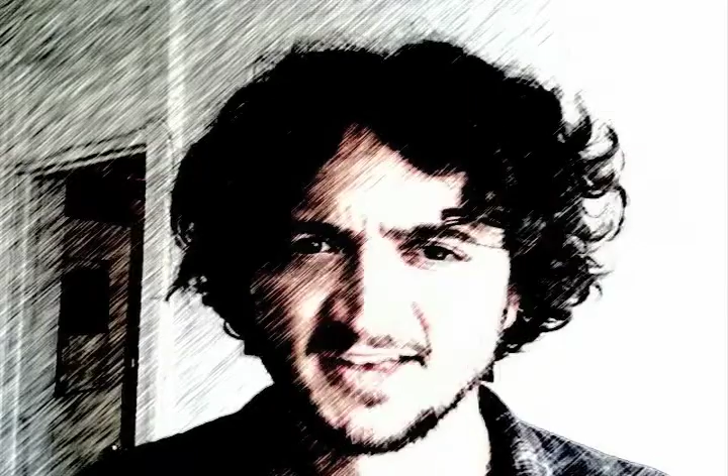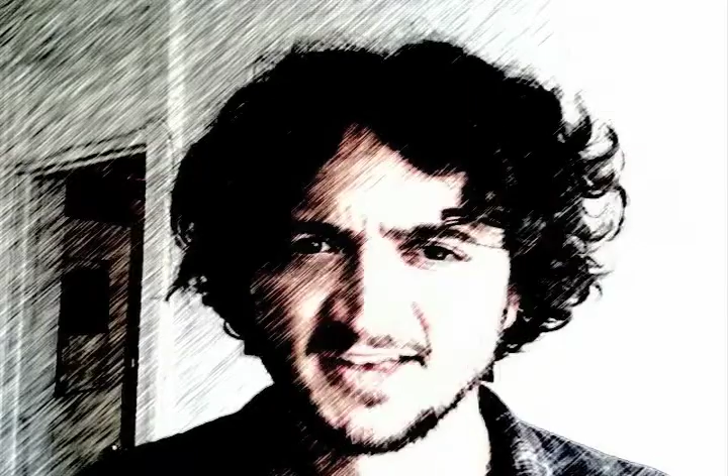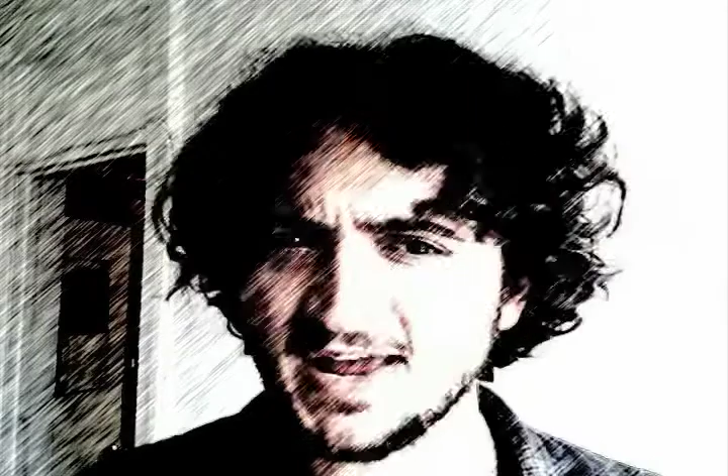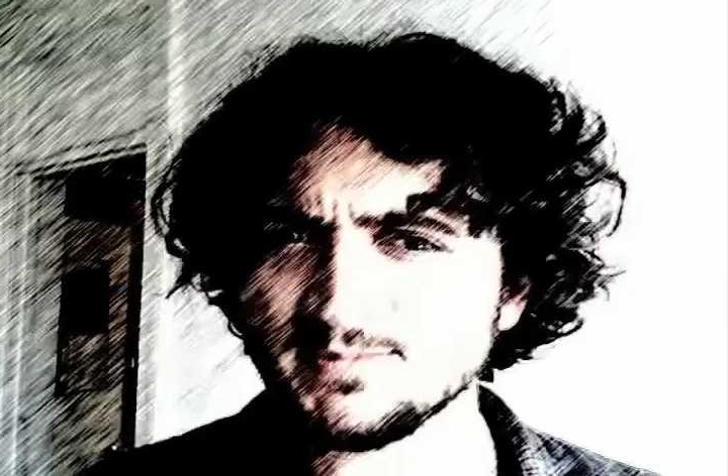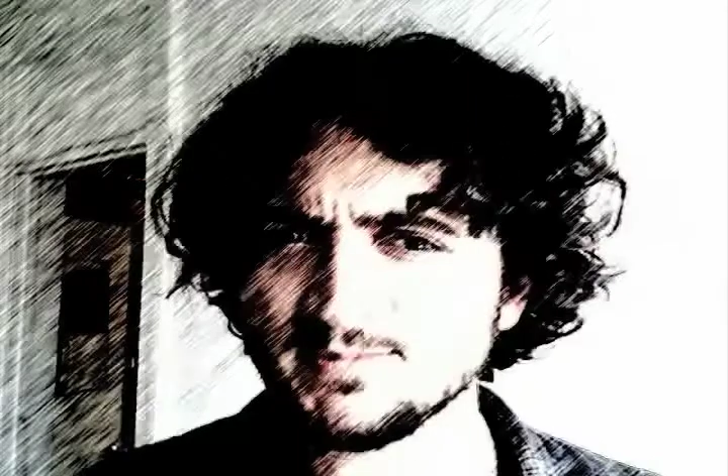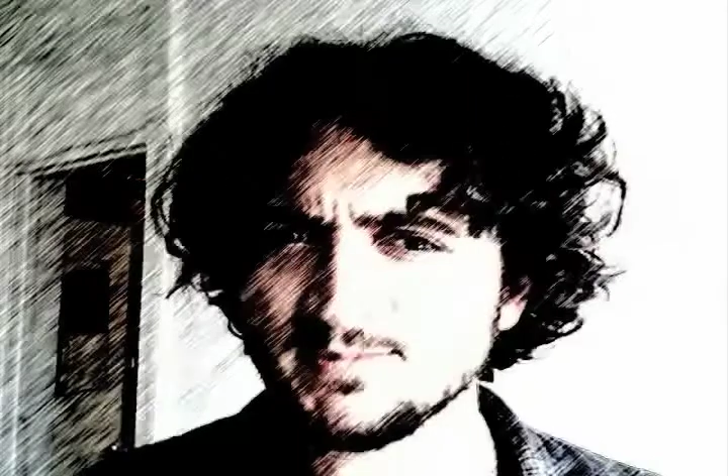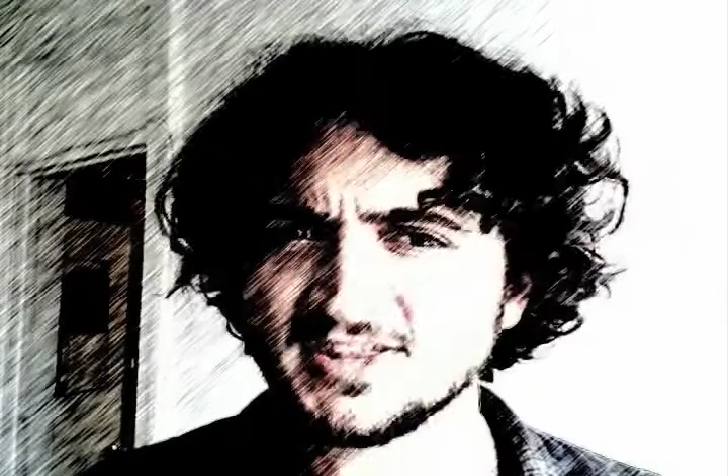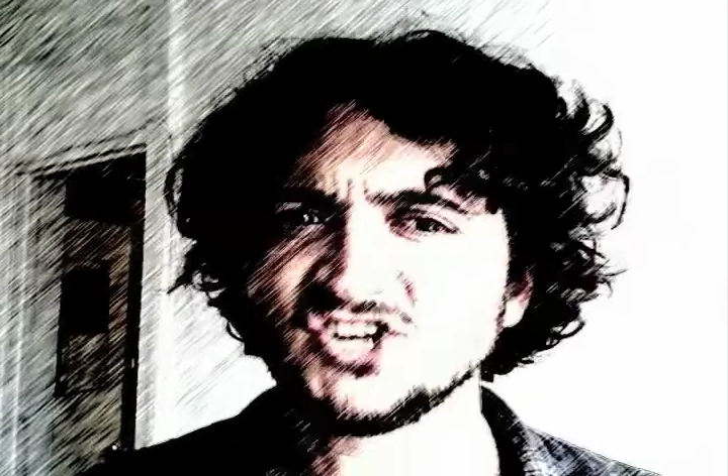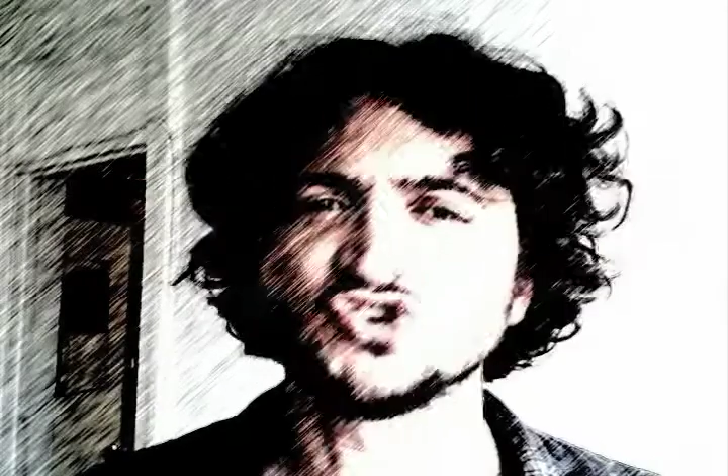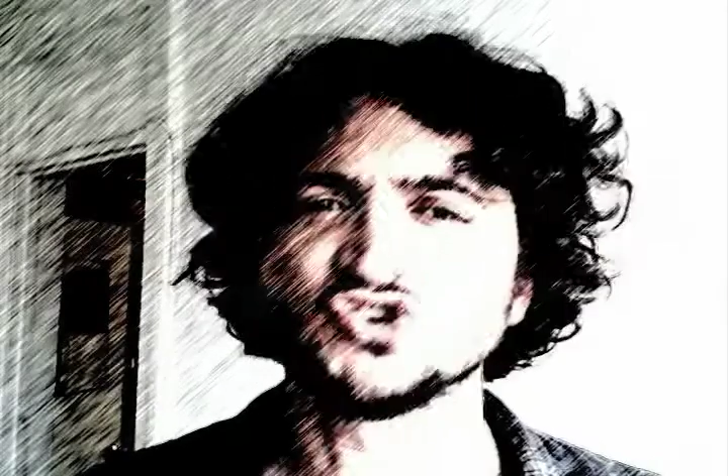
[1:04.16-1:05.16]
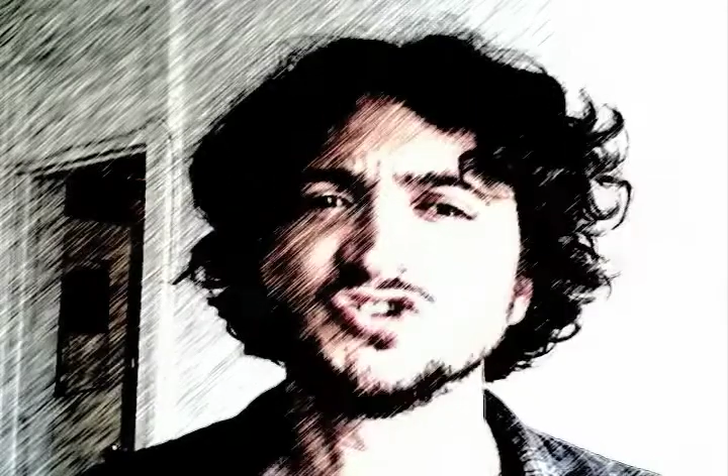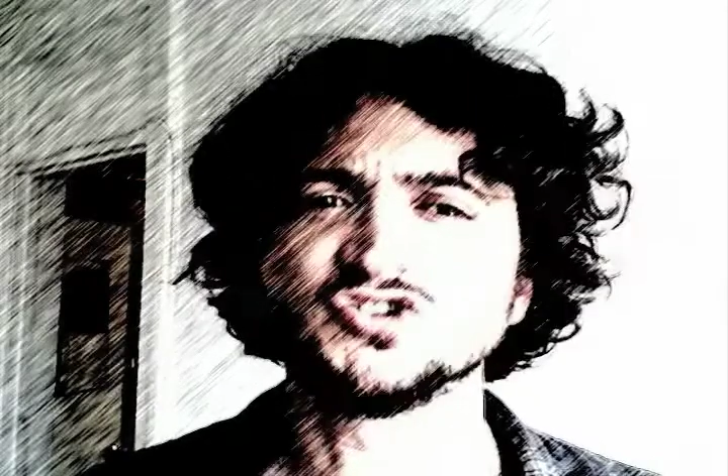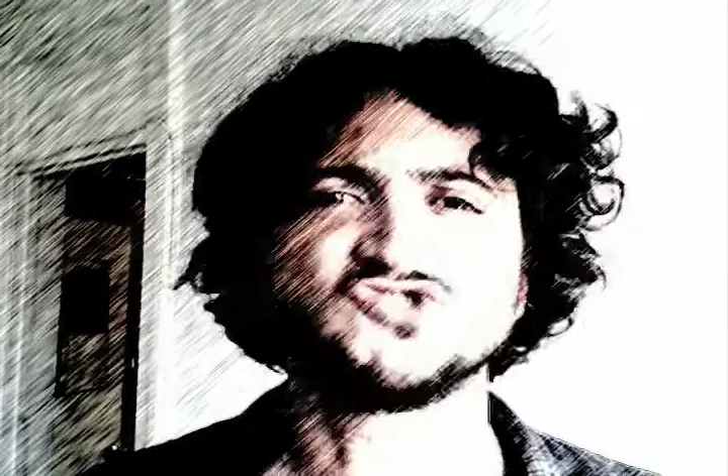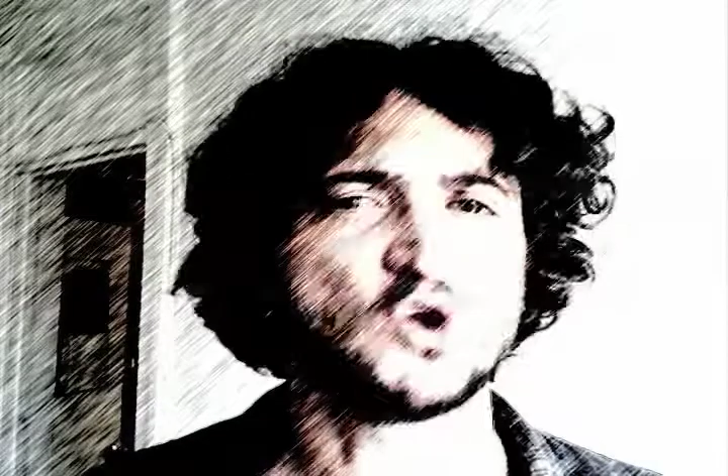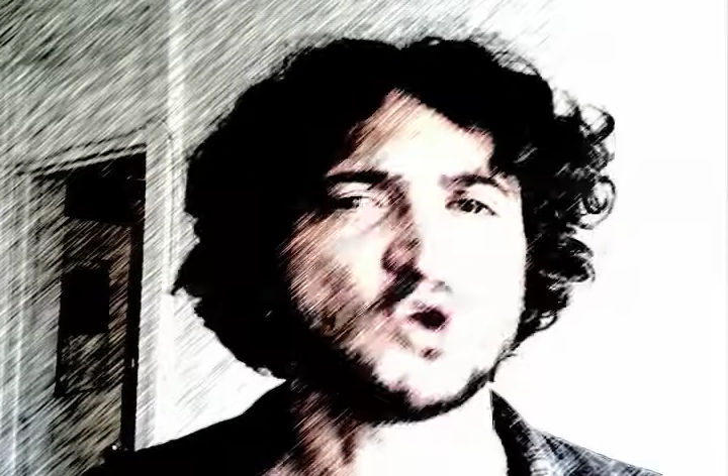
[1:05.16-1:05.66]
then maybe they shouldn't
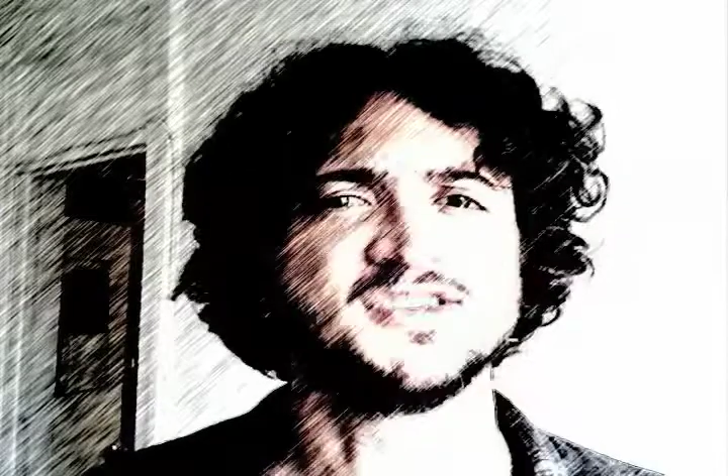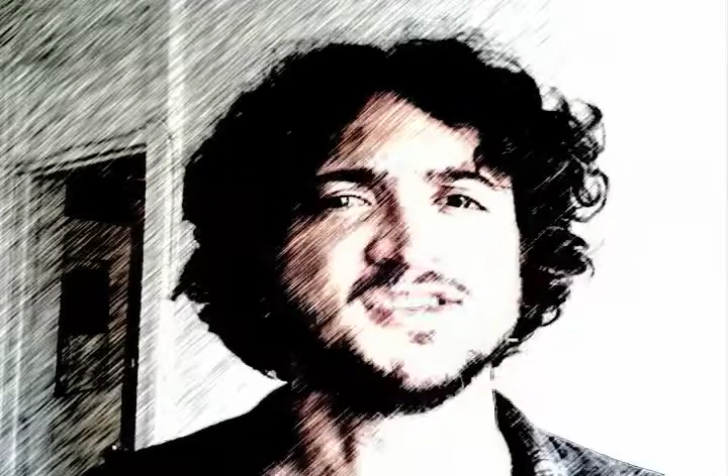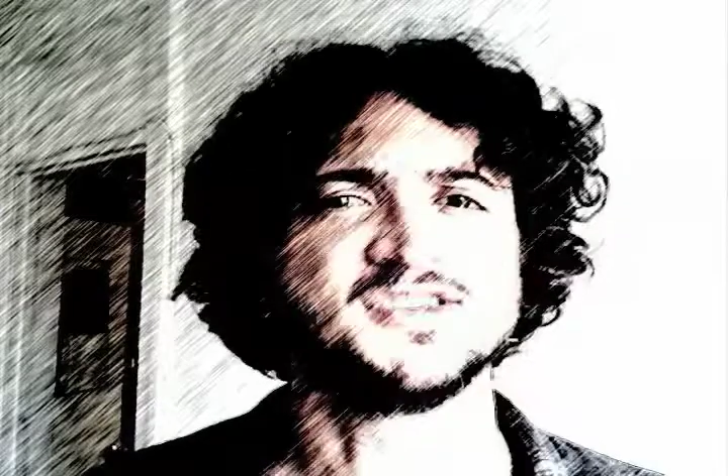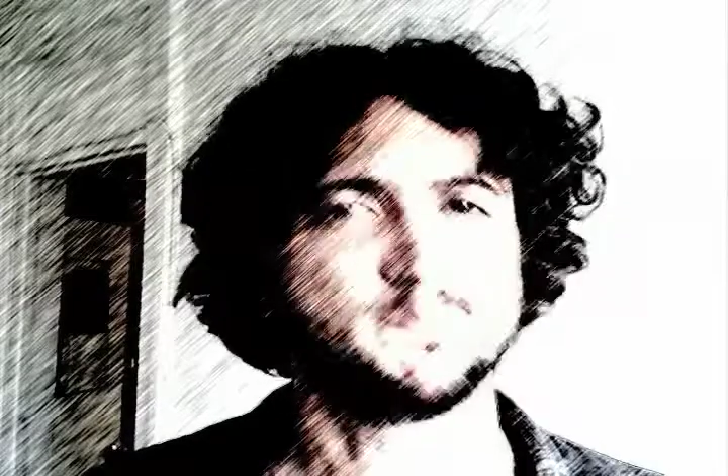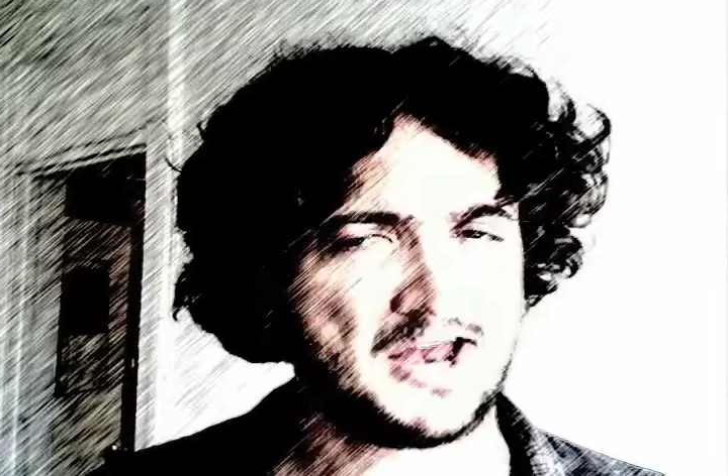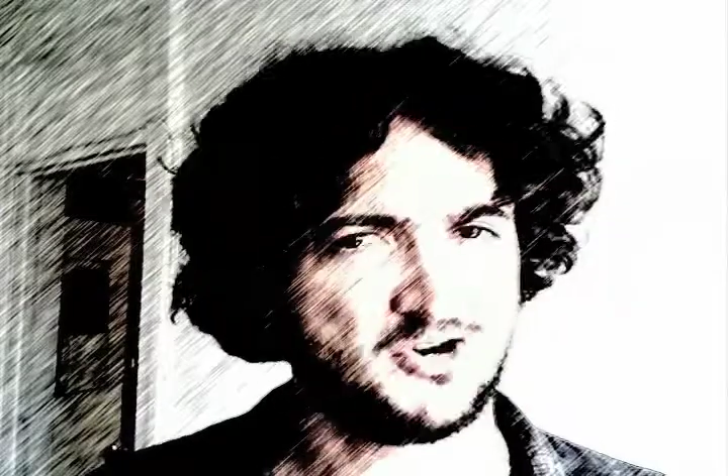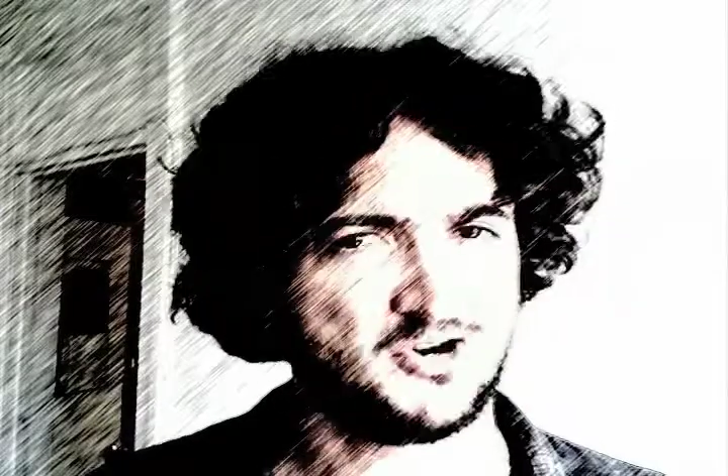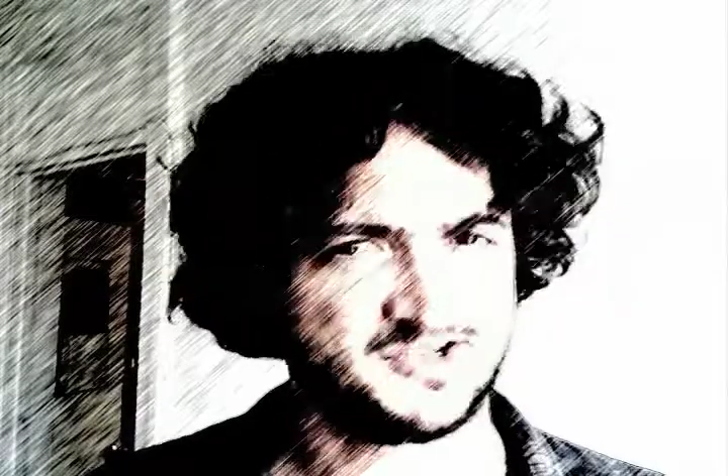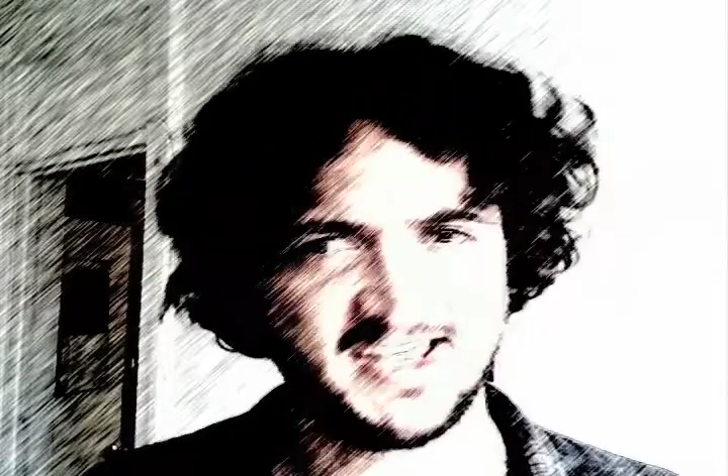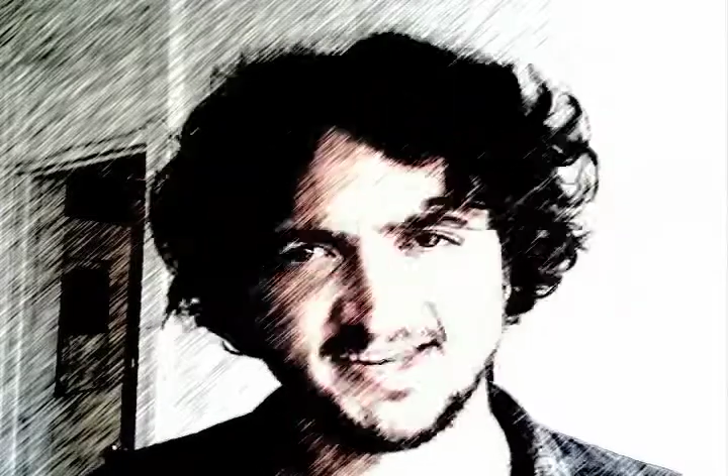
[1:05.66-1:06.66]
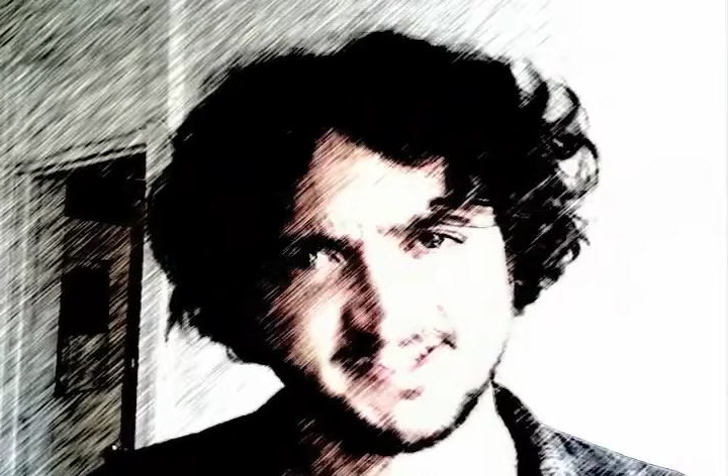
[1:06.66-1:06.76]
have chosen the parents they